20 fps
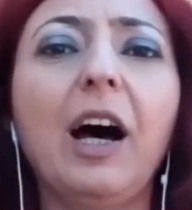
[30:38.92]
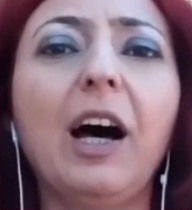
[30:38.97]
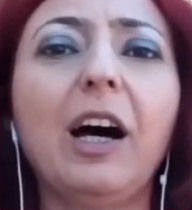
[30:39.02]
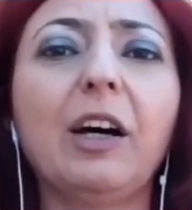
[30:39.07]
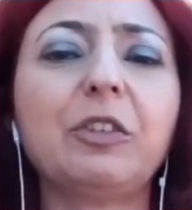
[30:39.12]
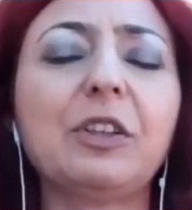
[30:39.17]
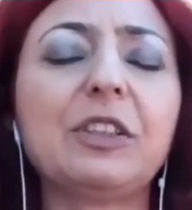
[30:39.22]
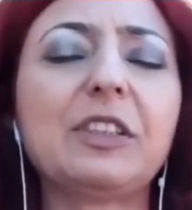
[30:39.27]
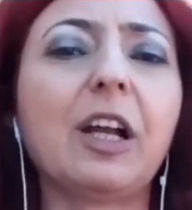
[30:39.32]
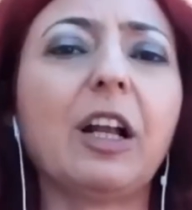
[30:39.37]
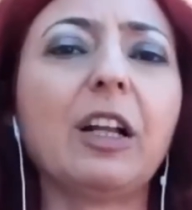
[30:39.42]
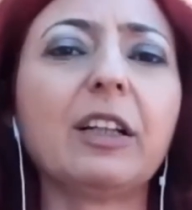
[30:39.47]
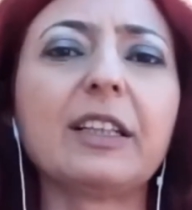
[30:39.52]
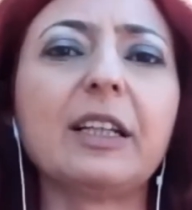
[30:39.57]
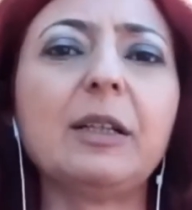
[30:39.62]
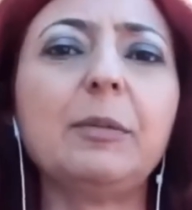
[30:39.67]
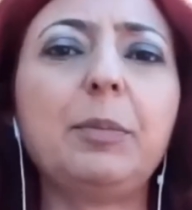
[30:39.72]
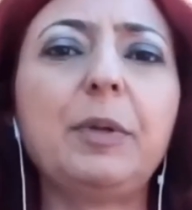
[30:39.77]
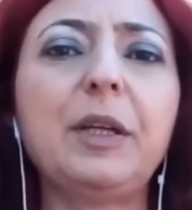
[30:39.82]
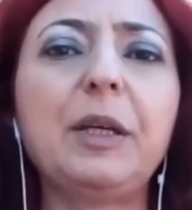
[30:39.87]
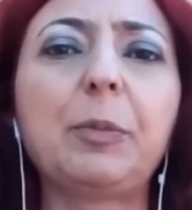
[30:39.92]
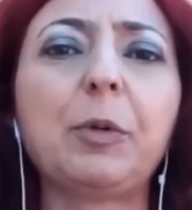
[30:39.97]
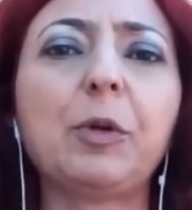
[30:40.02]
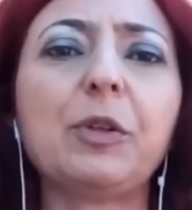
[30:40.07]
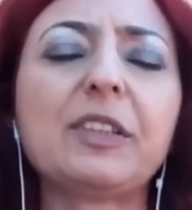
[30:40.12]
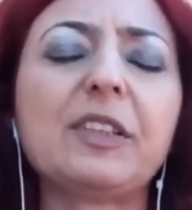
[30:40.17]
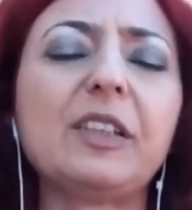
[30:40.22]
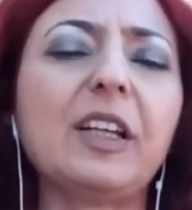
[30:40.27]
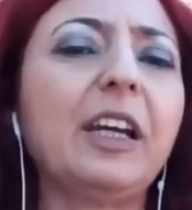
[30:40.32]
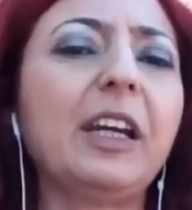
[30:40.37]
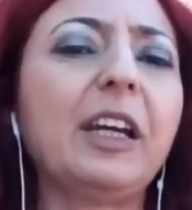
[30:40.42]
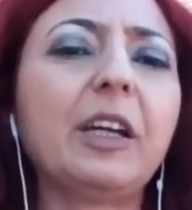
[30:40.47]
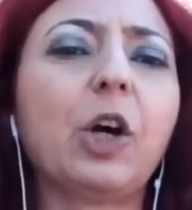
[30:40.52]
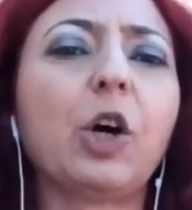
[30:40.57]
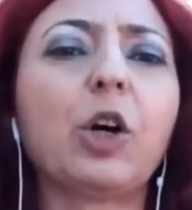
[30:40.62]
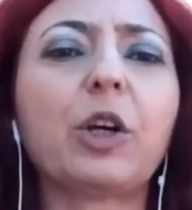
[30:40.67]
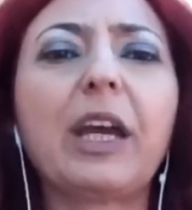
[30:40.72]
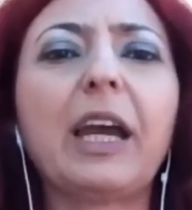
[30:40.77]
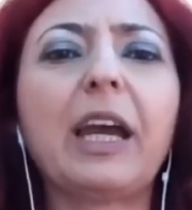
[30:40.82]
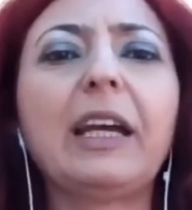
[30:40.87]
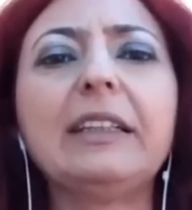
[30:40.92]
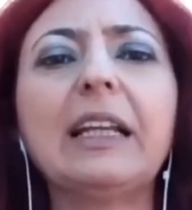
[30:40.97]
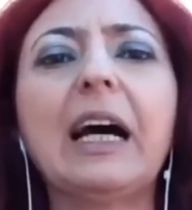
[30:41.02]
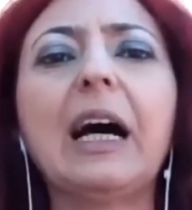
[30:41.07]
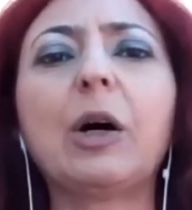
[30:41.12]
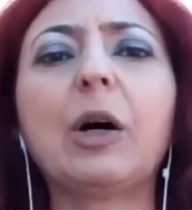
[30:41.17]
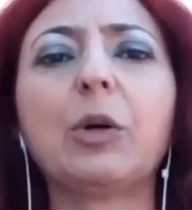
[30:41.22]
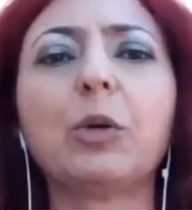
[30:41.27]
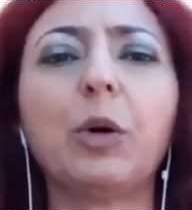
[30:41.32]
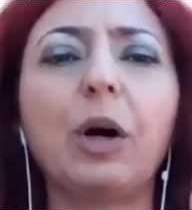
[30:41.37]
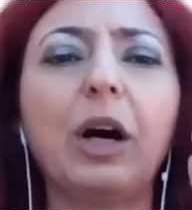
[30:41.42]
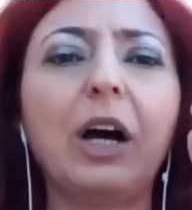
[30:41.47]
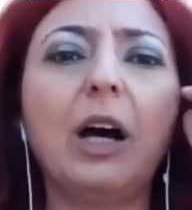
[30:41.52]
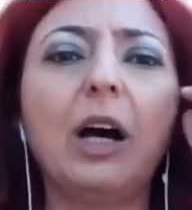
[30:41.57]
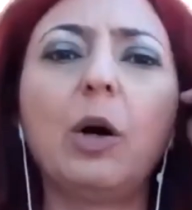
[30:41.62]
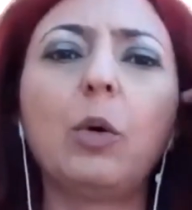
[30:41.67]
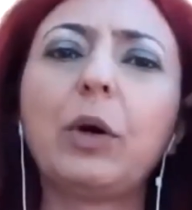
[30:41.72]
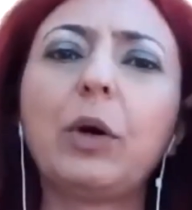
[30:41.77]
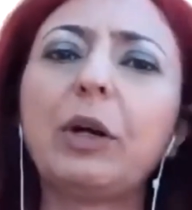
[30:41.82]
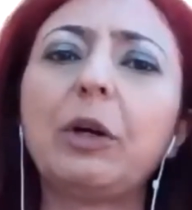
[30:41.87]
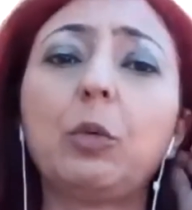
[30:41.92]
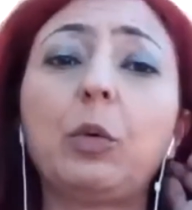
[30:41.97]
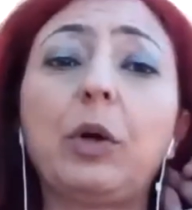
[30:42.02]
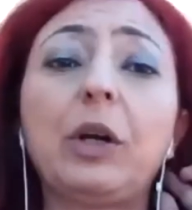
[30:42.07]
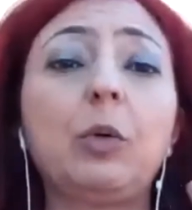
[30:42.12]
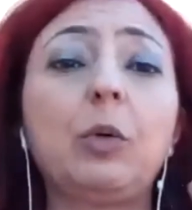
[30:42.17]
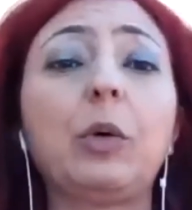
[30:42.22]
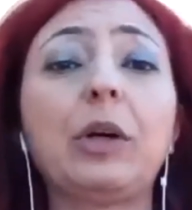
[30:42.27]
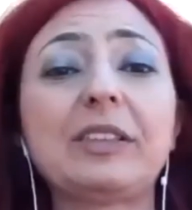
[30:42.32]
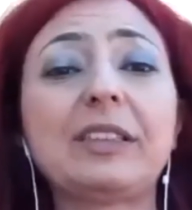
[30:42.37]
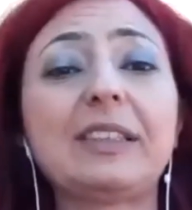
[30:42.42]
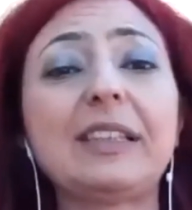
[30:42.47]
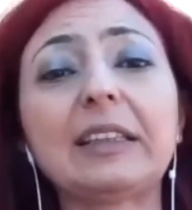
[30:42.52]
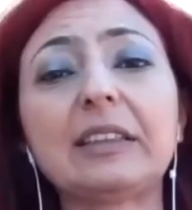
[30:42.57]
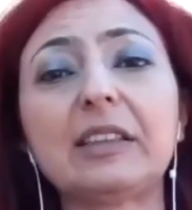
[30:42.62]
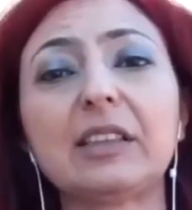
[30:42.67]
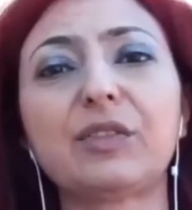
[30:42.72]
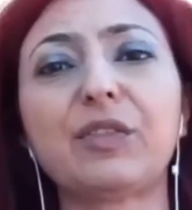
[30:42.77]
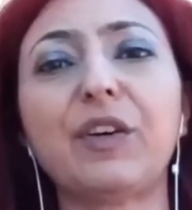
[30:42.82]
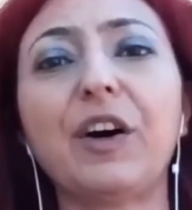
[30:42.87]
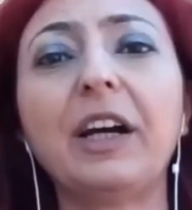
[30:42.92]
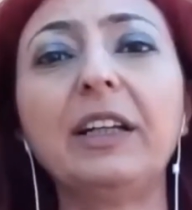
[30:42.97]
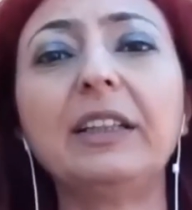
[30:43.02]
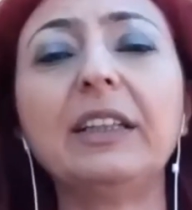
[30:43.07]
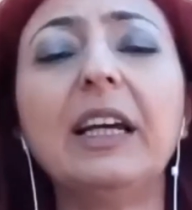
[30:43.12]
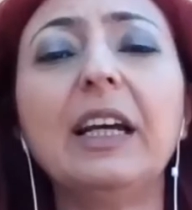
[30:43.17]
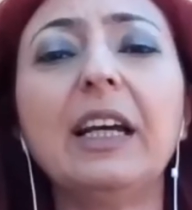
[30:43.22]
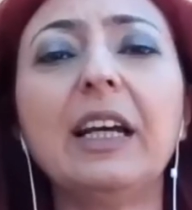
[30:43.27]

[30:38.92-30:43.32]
result in people saying, okay, now we're satisfied.